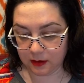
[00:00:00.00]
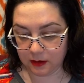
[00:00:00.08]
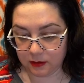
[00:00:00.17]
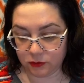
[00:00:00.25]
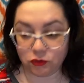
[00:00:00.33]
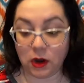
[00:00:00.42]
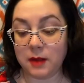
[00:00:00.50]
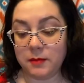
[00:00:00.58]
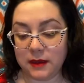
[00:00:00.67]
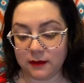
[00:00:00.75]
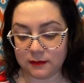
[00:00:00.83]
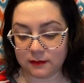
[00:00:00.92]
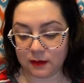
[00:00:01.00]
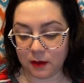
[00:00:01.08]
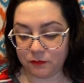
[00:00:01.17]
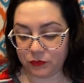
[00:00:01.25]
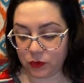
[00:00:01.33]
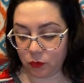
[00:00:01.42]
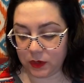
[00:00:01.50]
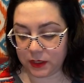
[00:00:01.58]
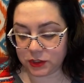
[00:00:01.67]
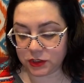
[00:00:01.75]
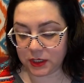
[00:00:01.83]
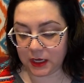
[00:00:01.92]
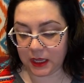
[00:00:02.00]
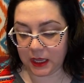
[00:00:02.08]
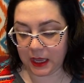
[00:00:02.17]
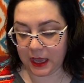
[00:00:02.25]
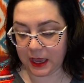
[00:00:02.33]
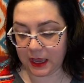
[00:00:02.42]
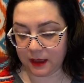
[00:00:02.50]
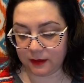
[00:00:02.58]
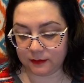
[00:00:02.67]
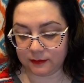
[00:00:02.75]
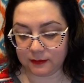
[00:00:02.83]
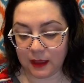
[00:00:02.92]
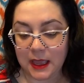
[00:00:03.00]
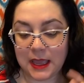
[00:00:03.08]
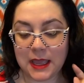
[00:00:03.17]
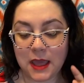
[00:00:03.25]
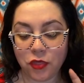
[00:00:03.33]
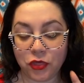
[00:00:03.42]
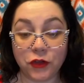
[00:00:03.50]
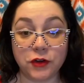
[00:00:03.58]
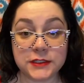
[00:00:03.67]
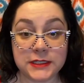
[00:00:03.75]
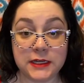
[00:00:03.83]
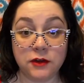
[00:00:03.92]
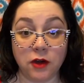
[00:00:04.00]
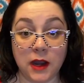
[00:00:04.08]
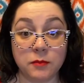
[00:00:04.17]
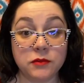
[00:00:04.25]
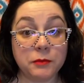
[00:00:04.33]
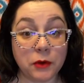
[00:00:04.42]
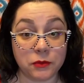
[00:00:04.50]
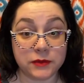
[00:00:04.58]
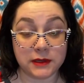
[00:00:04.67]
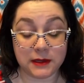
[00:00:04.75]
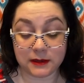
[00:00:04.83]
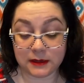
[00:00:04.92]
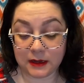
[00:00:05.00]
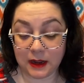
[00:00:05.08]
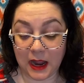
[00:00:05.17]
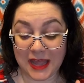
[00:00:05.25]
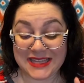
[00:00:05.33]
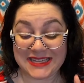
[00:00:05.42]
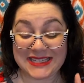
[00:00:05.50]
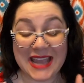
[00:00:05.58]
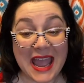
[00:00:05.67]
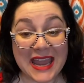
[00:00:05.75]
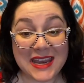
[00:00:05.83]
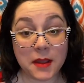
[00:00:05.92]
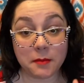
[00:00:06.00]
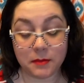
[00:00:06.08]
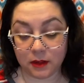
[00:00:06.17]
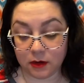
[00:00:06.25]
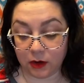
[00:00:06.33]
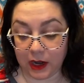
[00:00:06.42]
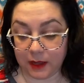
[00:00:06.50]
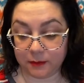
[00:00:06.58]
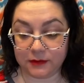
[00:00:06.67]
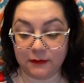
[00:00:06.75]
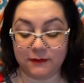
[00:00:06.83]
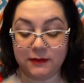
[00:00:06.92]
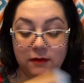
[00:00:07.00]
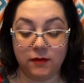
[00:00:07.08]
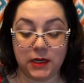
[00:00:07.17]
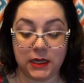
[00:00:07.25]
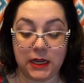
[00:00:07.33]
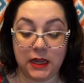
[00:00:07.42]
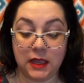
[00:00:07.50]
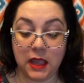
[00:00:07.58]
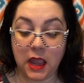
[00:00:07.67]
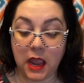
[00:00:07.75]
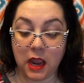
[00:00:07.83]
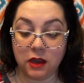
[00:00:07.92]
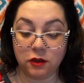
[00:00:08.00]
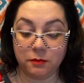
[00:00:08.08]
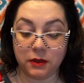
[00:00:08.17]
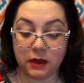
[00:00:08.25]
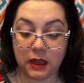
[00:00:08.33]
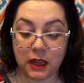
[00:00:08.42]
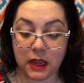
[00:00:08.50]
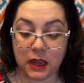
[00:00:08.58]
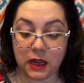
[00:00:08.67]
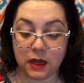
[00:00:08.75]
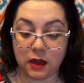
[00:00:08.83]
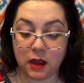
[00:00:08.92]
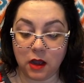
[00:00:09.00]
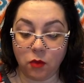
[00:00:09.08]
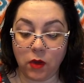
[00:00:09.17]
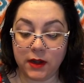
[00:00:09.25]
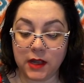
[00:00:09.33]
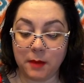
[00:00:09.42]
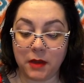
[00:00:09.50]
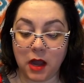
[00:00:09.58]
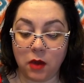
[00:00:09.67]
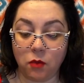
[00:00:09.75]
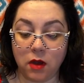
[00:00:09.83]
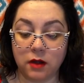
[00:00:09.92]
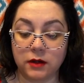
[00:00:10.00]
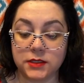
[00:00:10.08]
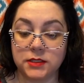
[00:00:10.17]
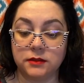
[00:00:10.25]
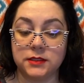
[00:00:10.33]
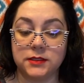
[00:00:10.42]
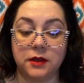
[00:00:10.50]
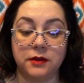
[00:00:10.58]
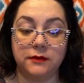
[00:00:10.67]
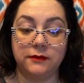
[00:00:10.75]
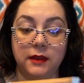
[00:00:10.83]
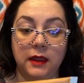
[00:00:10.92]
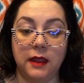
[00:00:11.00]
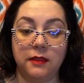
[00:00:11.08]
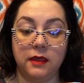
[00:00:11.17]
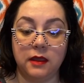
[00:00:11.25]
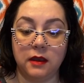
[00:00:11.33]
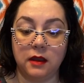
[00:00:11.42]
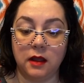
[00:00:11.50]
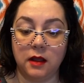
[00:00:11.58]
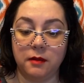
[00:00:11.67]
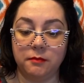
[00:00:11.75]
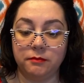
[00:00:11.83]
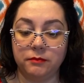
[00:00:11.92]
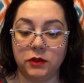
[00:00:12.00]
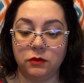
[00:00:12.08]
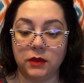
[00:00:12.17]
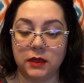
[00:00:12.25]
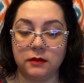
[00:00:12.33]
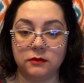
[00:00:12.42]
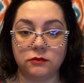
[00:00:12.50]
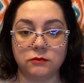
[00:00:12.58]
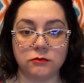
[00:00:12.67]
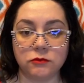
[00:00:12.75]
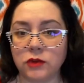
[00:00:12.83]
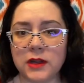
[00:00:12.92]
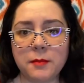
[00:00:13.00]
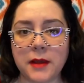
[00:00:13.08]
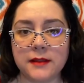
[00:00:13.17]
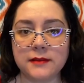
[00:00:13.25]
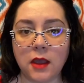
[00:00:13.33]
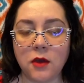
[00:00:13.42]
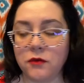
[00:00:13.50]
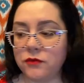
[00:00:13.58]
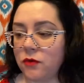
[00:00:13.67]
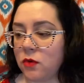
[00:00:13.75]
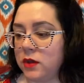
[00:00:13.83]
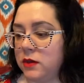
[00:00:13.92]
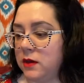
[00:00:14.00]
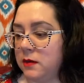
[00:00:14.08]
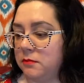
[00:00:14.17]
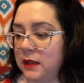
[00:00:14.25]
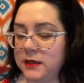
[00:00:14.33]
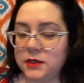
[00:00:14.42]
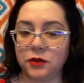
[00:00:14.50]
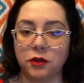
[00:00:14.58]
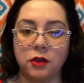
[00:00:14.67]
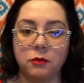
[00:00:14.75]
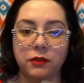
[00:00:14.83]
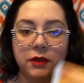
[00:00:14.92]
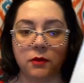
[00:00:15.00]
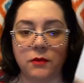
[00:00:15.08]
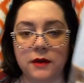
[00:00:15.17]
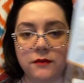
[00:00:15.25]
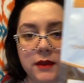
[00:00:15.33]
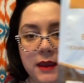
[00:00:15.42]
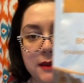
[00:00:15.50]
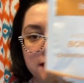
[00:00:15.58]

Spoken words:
dry mix, which has 13 grams of protein and then 10 milligrams of CBD, and you put it in 1 cup of hot water till dissolved. And then you can drink it by itself, or you can blend it or cook with it, whatever the case